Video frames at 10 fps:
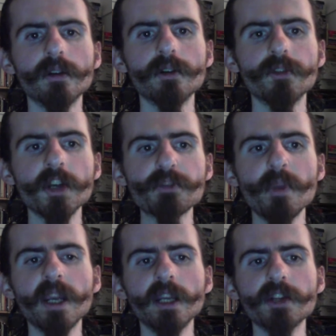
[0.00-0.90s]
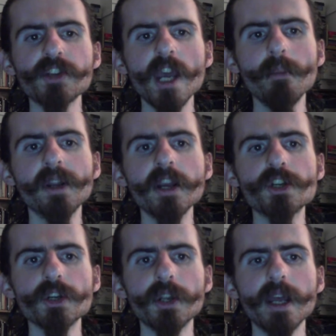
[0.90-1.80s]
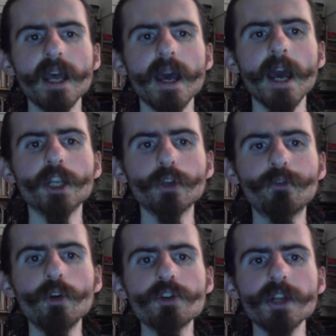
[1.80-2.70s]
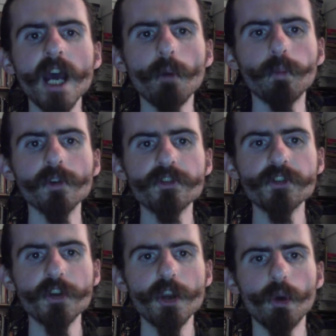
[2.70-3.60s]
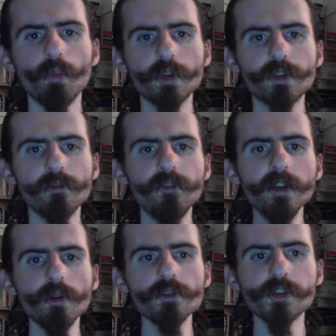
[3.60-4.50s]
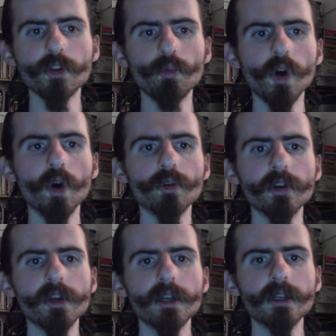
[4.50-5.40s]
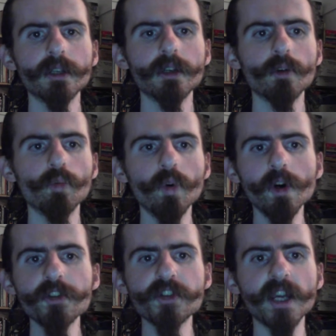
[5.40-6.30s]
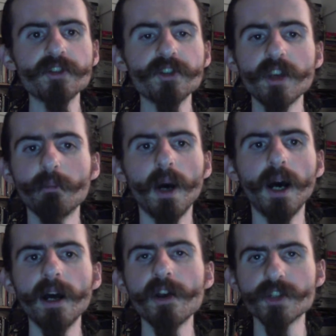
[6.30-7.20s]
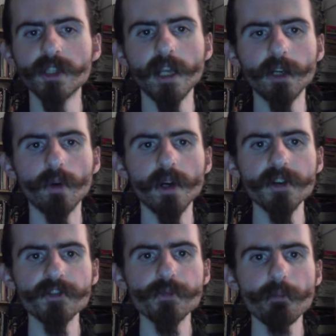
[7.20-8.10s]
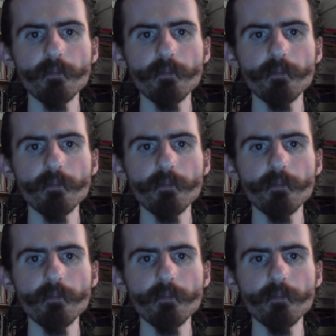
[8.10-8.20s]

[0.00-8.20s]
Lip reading: thus making its emanation and diffusion outwards, which reveals to the world wards against the impious likewise,